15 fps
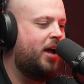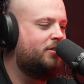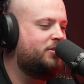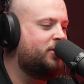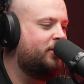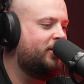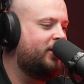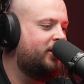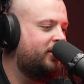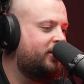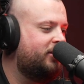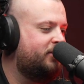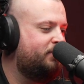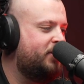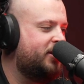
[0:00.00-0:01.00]
was on
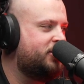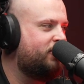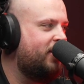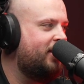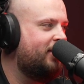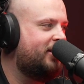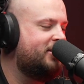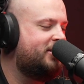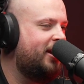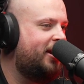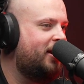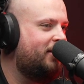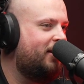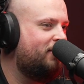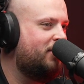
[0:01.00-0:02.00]
the big screen of the
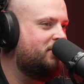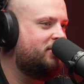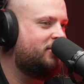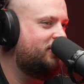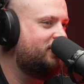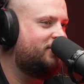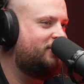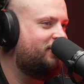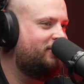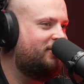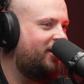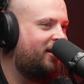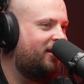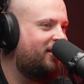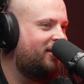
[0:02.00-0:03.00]
casino, and everyone was just
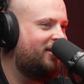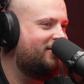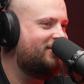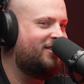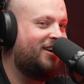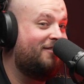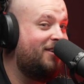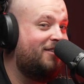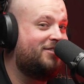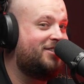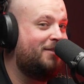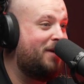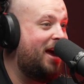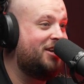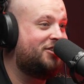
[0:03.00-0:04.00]
I was like, I've never
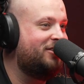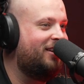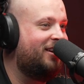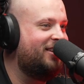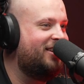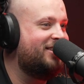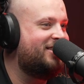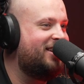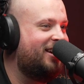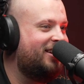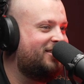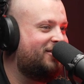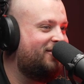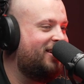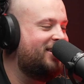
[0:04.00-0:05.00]
seen passion like this. Hey,
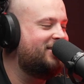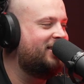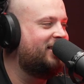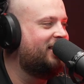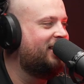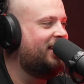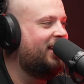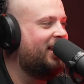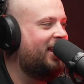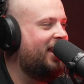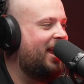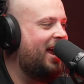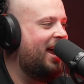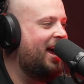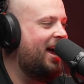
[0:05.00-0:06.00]
it's crazy.
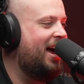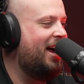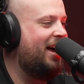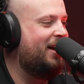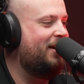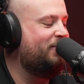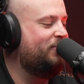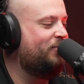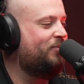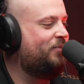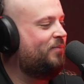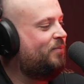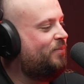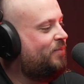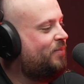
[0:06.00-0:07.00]

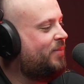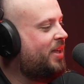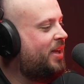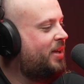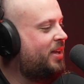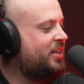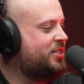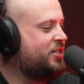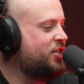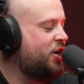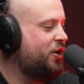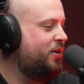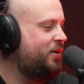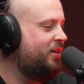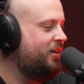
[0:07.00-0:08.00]

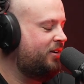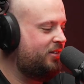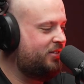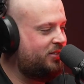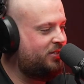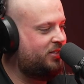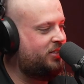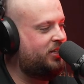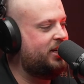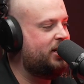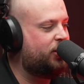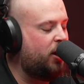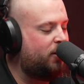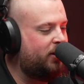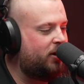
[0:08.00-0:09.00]
So
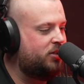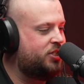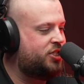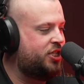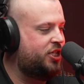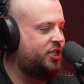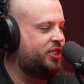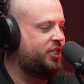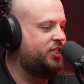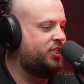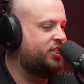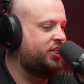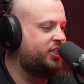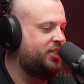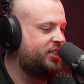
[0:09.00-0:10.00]
going on
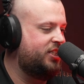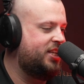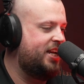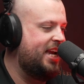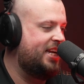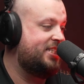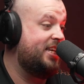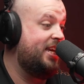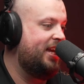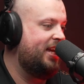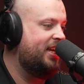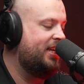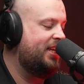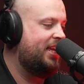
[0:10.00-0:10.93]
to next year,